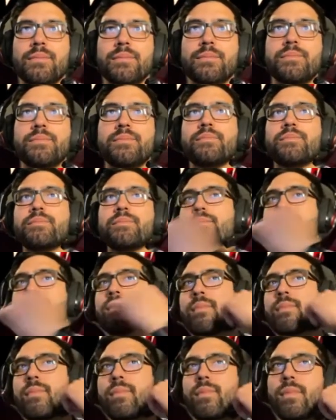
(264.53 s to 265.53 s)

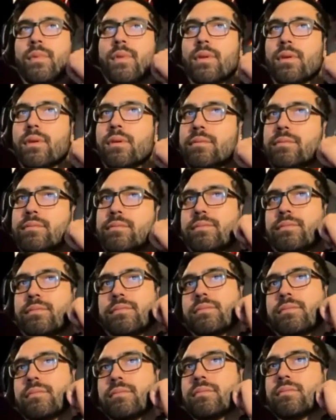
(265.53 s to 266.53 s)

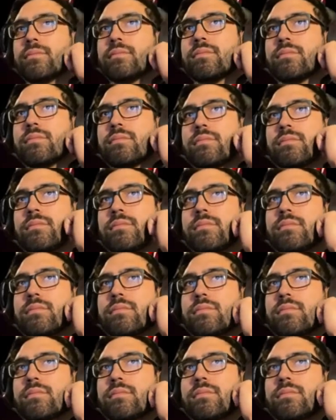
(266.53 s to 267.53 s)

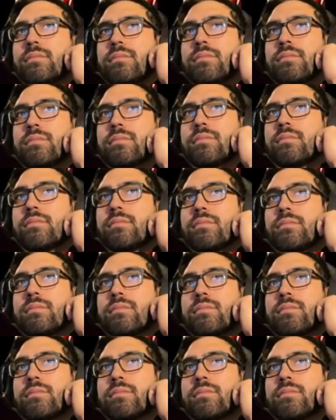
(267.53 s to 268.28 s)
(silent)